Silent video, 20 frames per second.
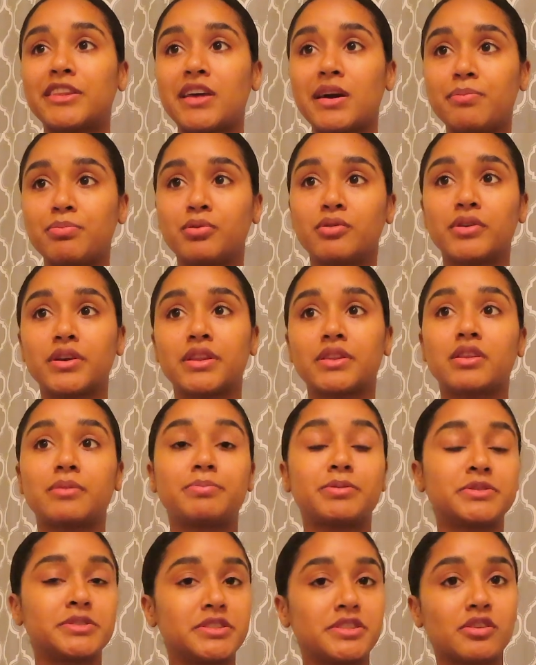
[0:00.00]
that point, the
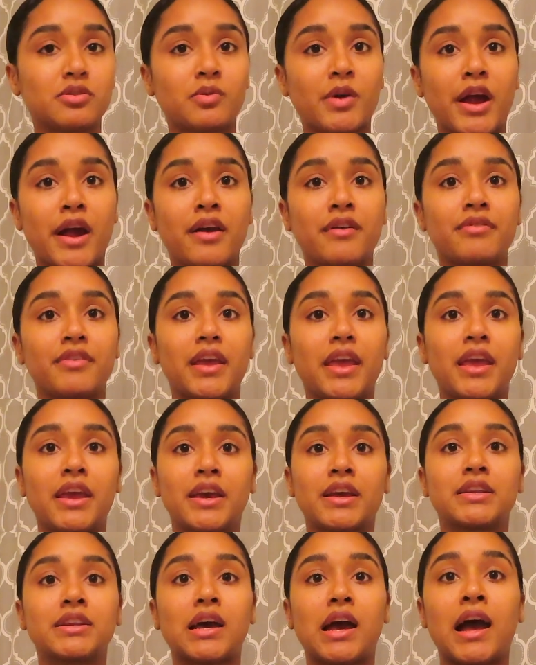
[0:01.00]
police arrive,
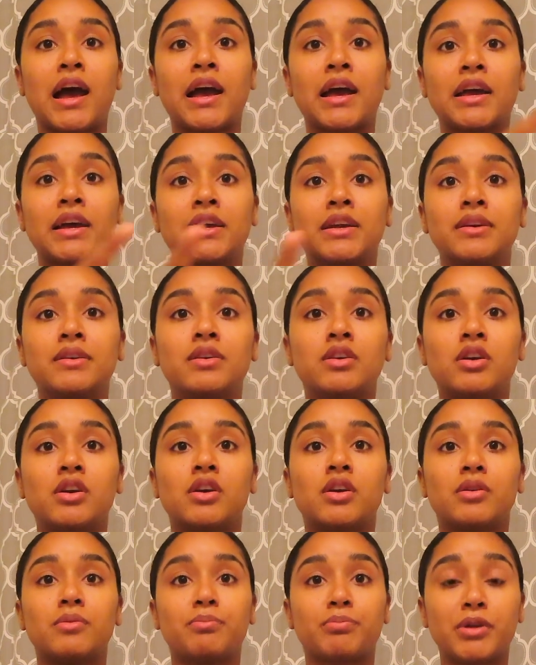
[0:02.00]
and I
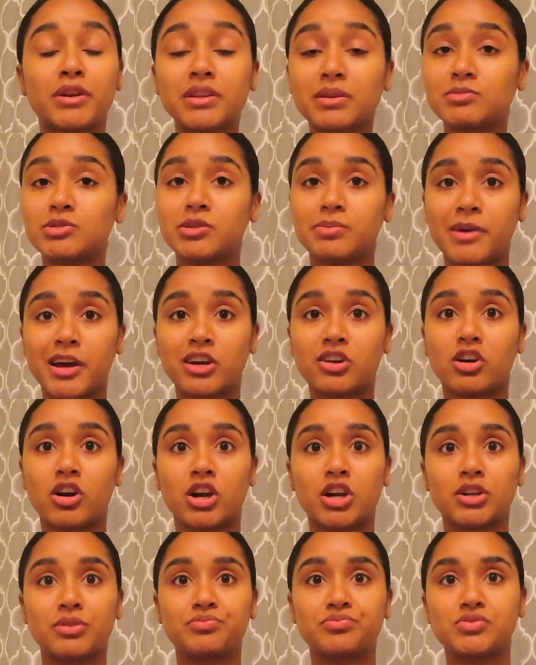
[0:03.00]
bring them to my
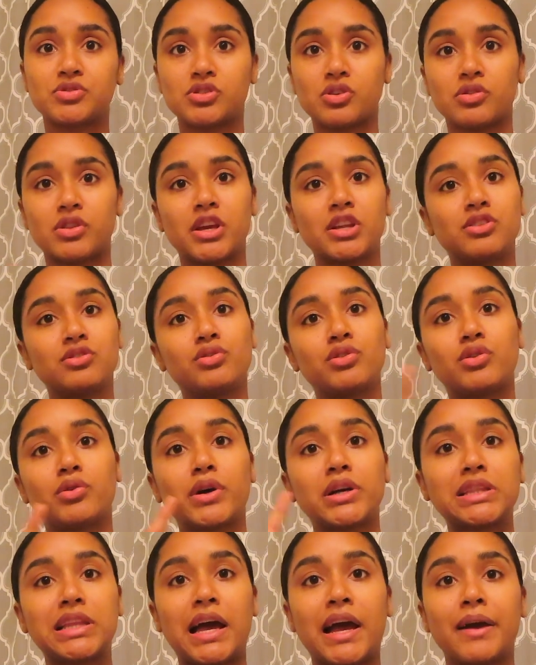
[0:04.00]
car. So they do a
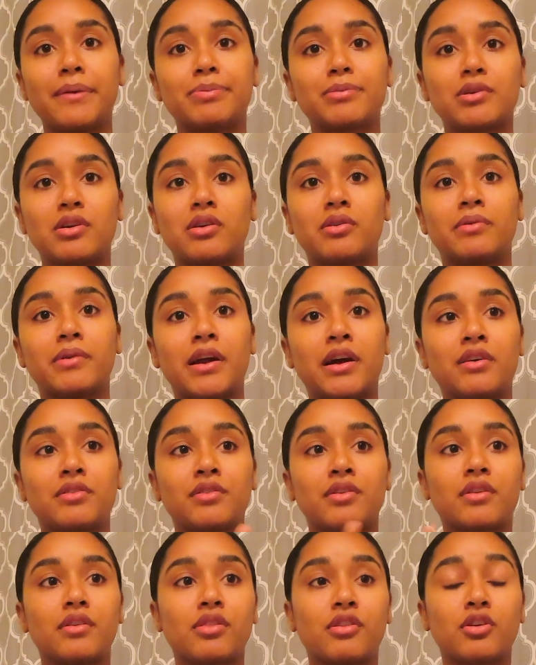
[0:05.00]
quick lap
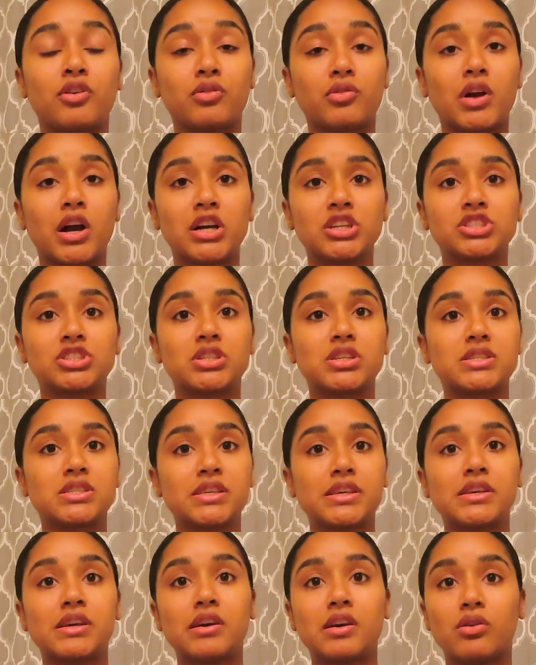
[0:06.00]
around the garage to
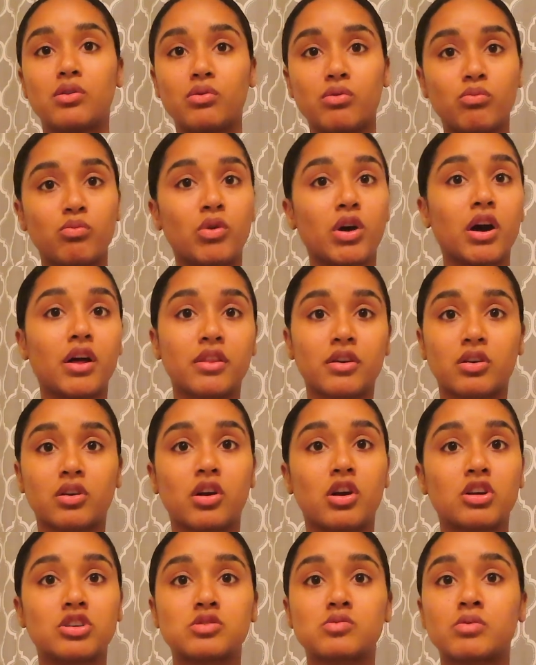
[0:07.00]
see what other
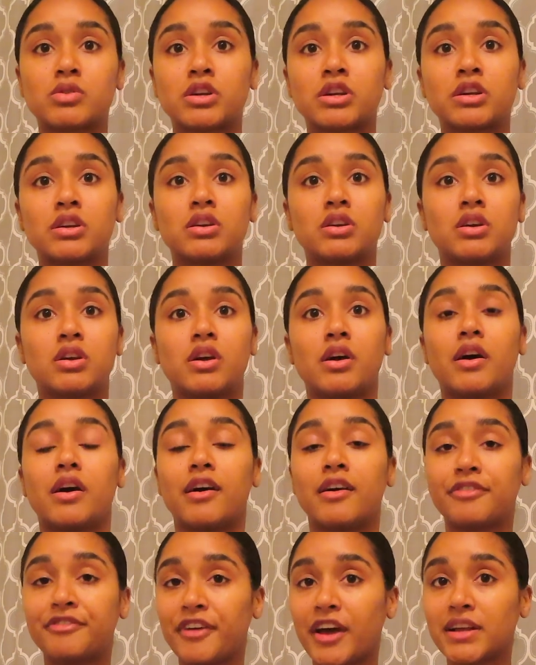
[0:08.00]
cars were
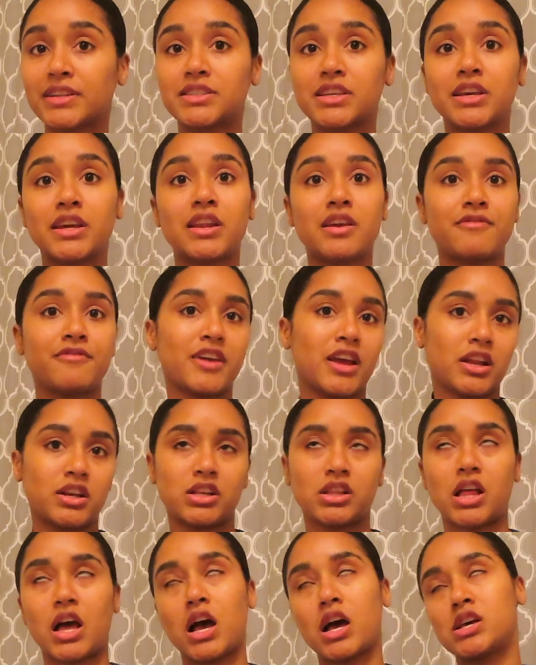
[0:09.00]
affected and
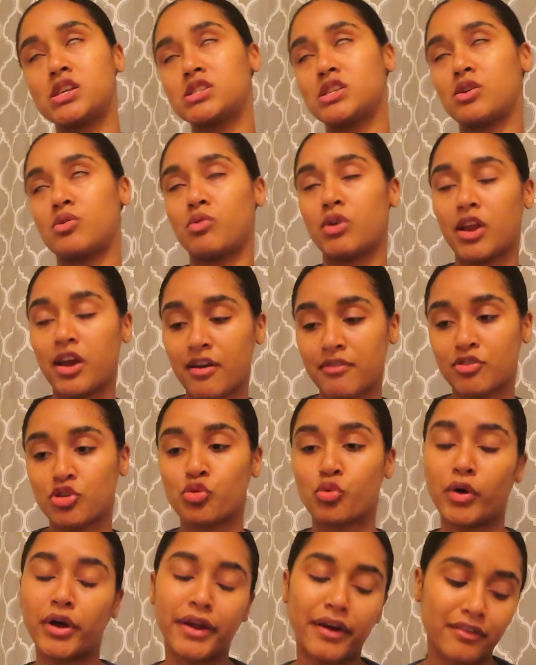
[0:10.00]
vandalized or
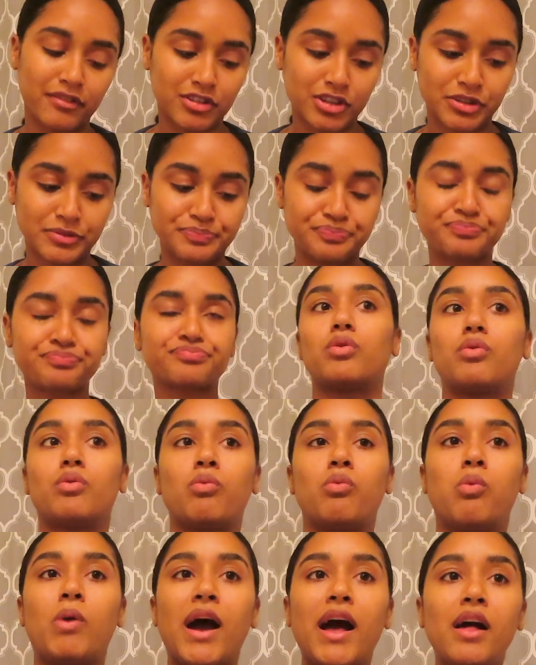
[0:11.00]
whatever.
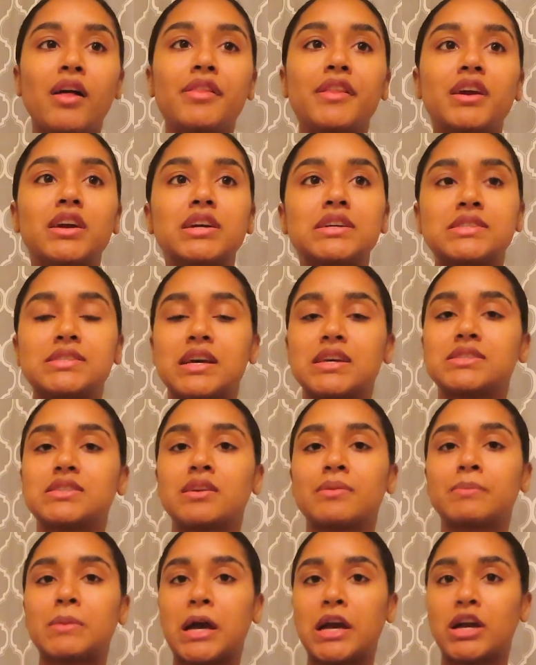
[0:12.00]
While they're
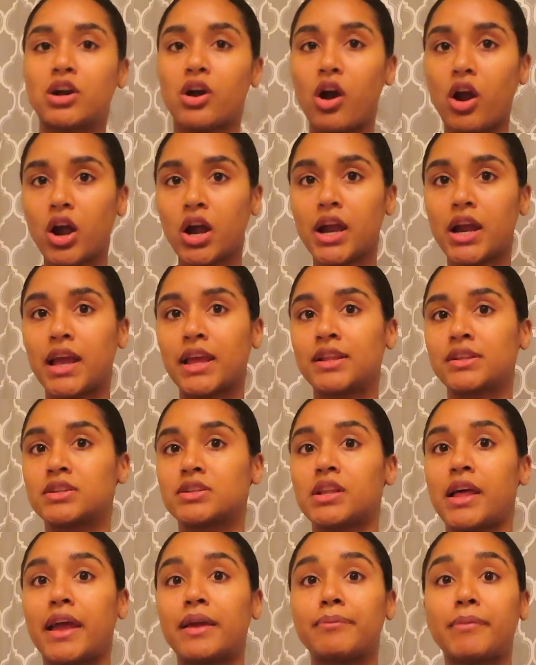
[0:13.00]
assessing my car and
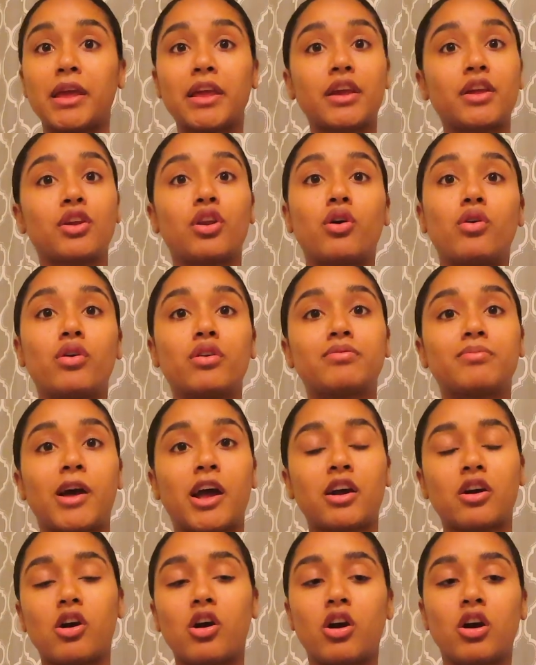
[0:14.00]
making note of my
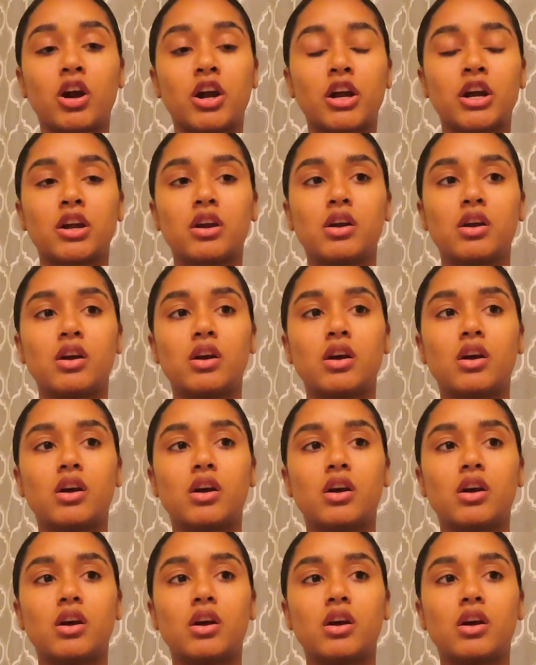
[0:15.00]
car,